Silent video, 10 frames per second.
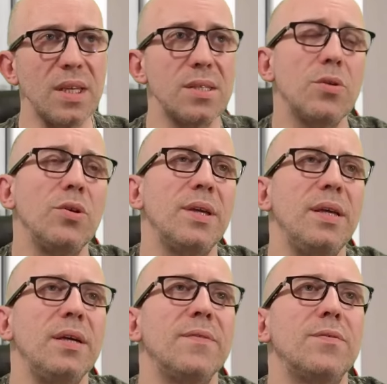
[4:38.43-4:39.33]
He's going
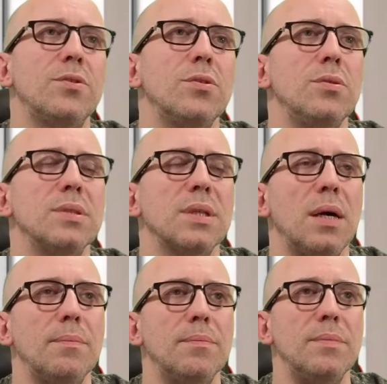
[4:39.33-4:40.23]
here through
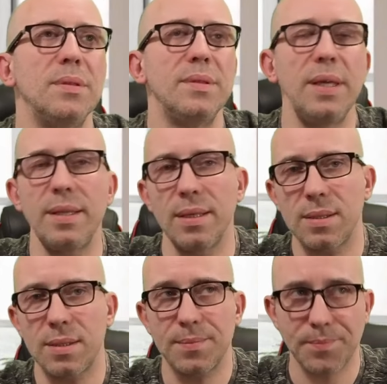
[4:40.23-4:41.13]
some
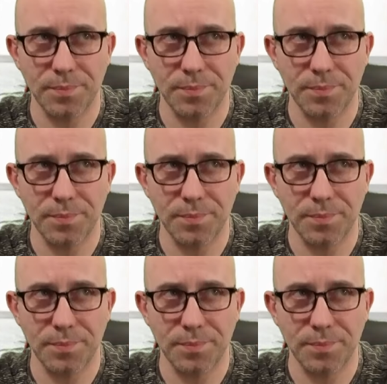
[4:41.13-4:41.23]
details